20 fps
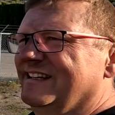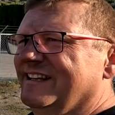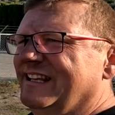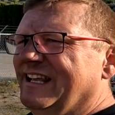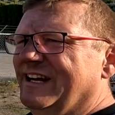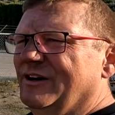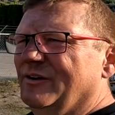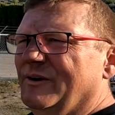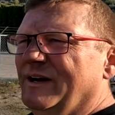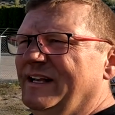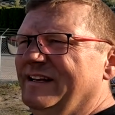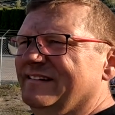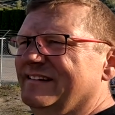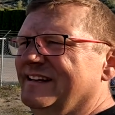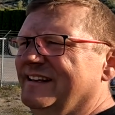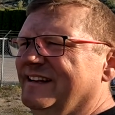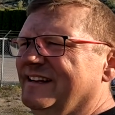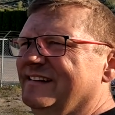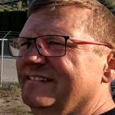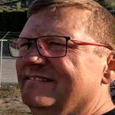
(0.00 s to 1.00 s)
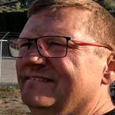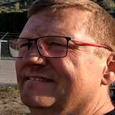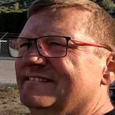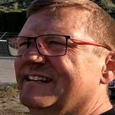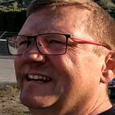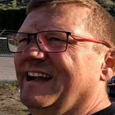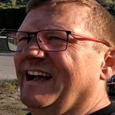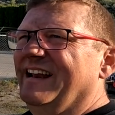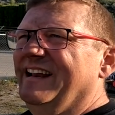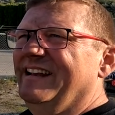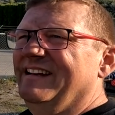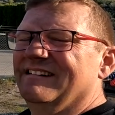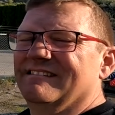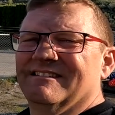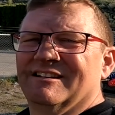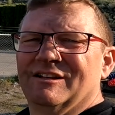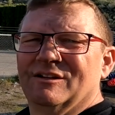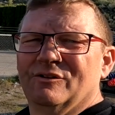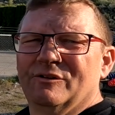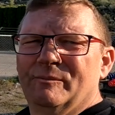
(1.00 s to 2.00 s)
you know what, you can cut it,
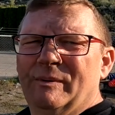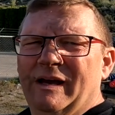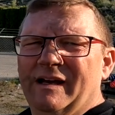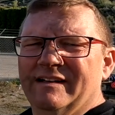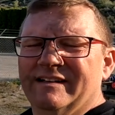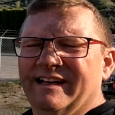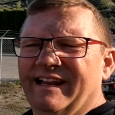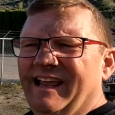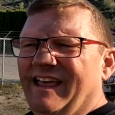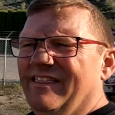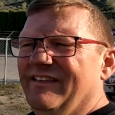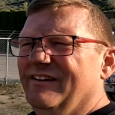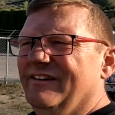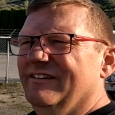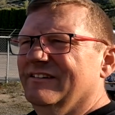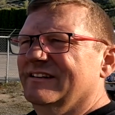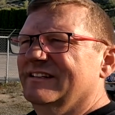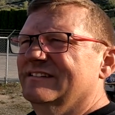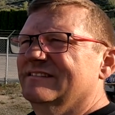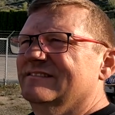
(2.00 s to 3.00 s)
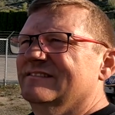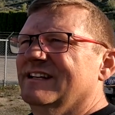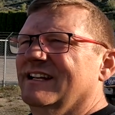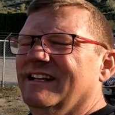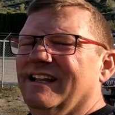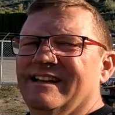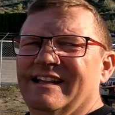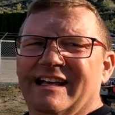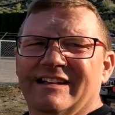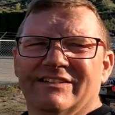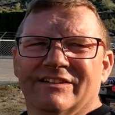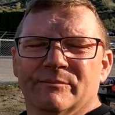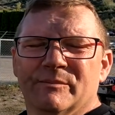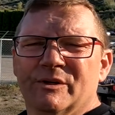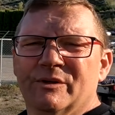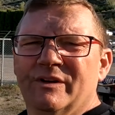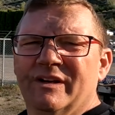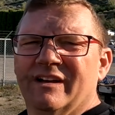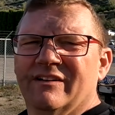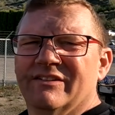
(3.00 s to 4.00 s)
glue it back together, and that's the
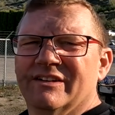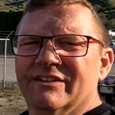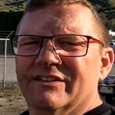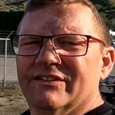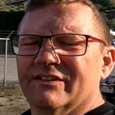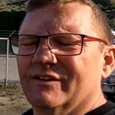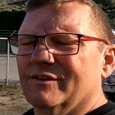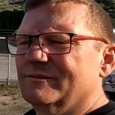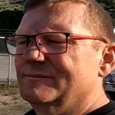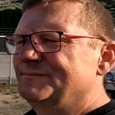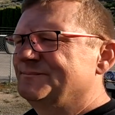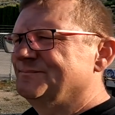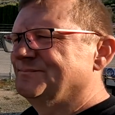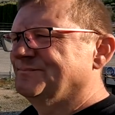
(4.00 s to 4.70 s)
beauty of it. So